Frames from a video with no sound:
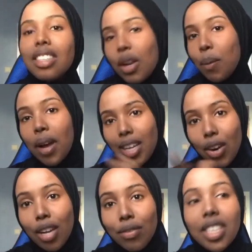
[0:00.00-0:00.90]
you know, by
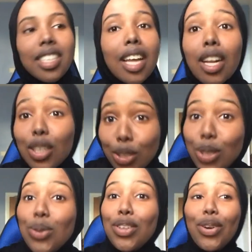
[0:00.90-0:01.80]
crying face, I go
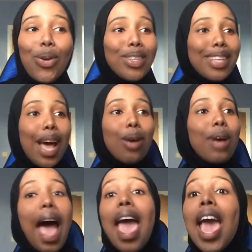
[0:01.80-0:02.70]
to, you know,
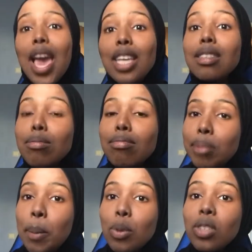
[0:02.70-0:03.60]
I hate
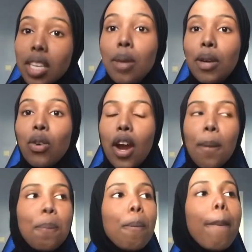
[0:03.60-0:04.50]
people seeing me cry.
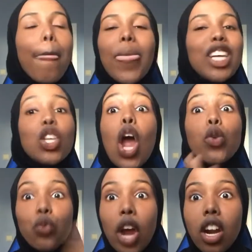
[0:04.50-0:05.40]
So I
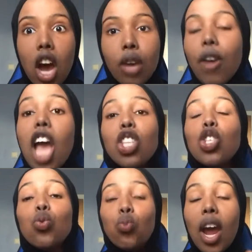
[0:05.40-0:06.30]
ran off. I
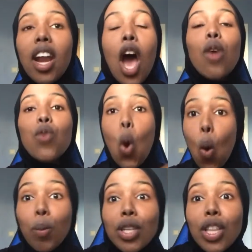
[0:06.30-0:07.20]
just ran off,
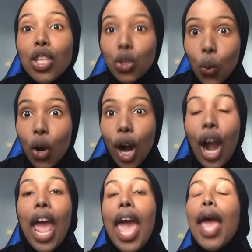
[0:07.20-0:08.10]
opened the door,
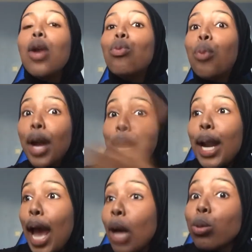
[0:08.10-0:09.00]
and
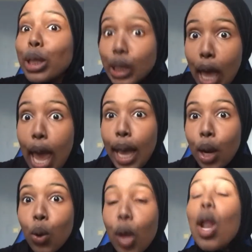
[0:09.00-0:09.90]
ran outside.
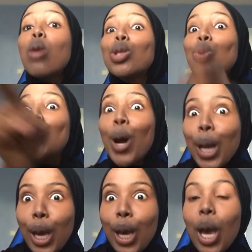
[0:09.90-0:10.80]
Okay, I was
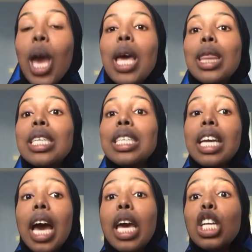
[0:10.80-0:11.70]
running. This
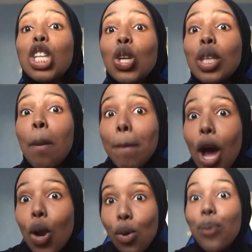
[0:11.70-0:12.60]
nigga, he took the
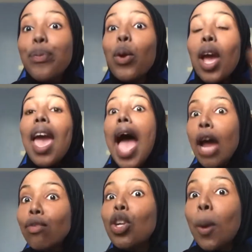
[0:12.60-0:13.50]
bottle. Okay,
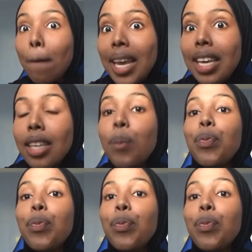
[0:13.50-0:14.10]
after me,